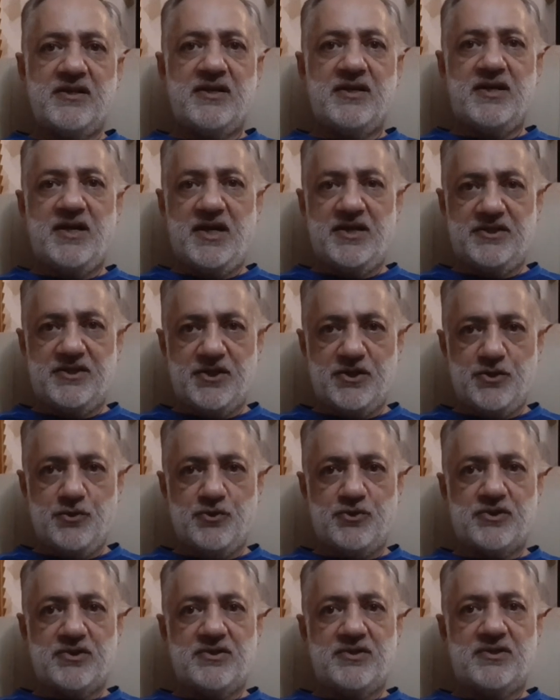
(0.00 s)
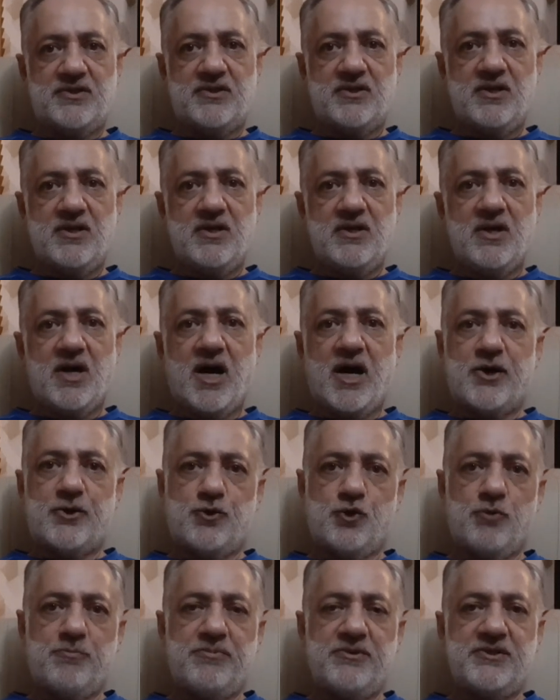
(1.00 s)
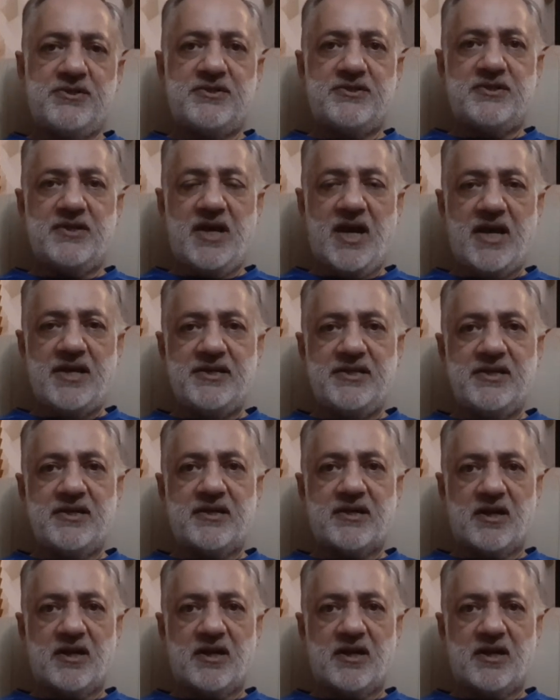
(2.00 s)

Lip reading: A robust anti-corruption strategy